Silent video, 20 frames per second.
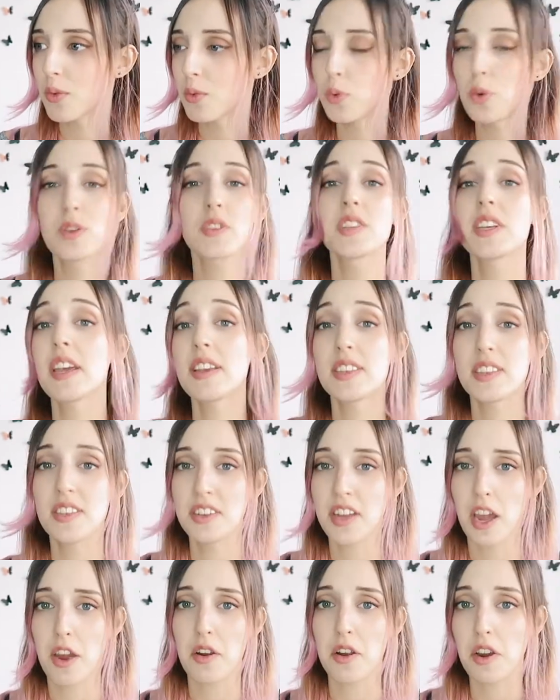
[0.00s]
worst case
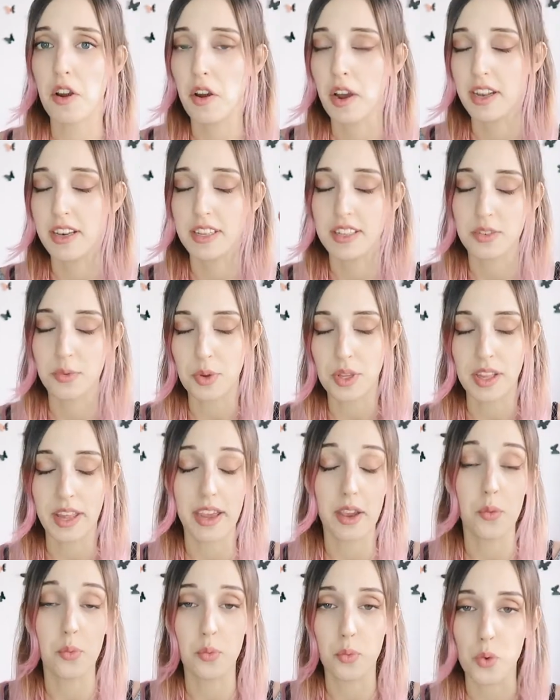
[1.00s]
scenario, and it's really
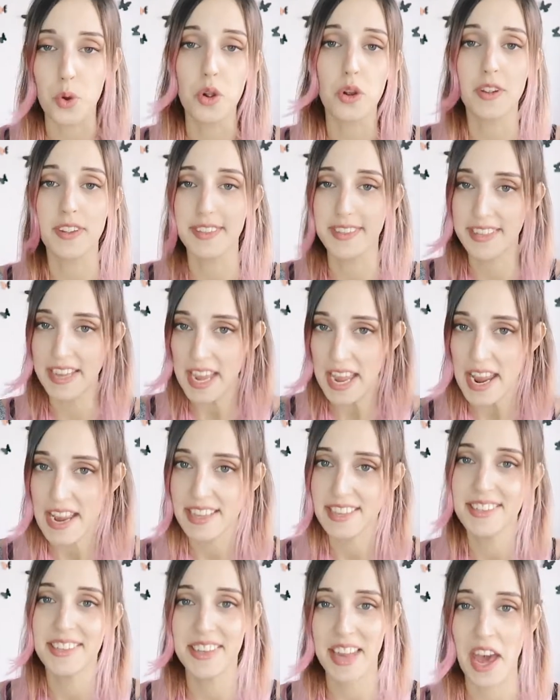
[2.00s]
like worst
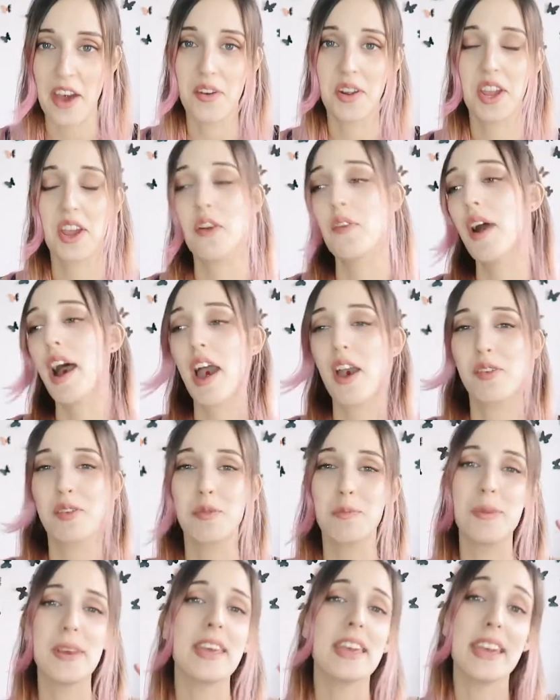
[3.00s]
case scenario, I will
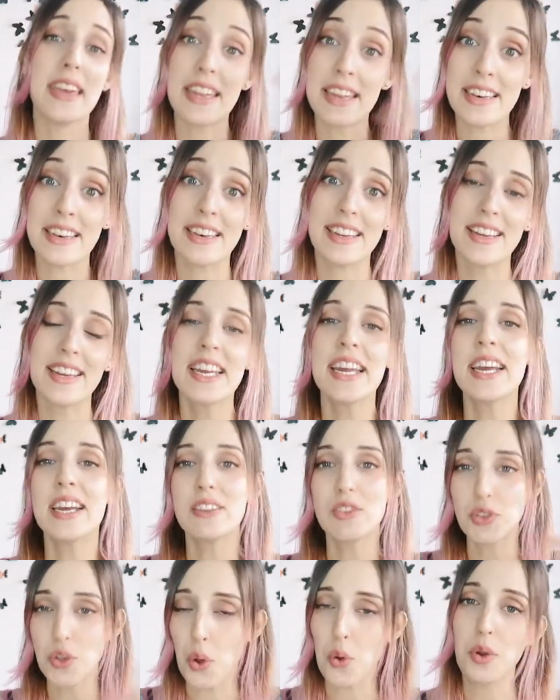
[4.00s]
be in
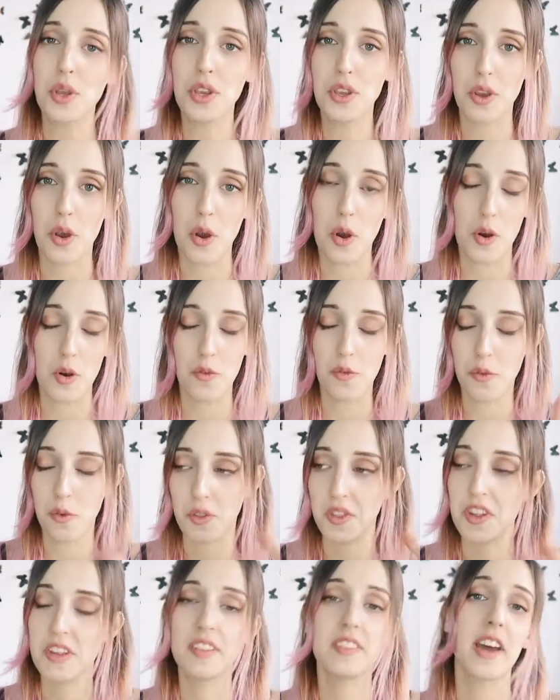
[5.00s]
Tokyo for
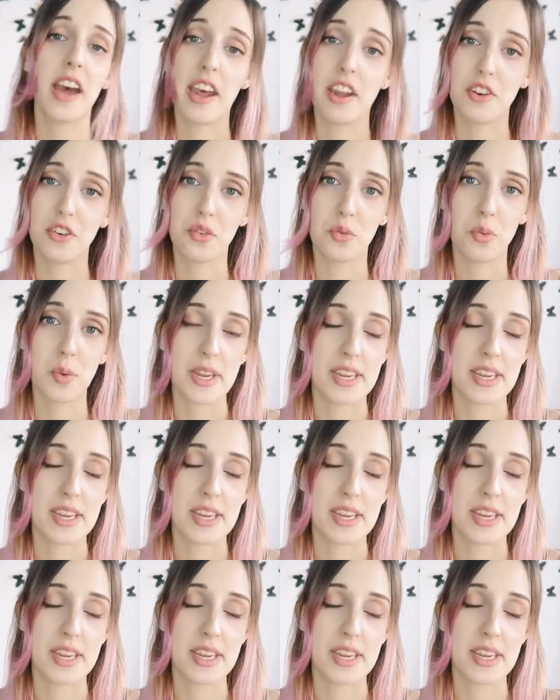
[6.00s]
the entire two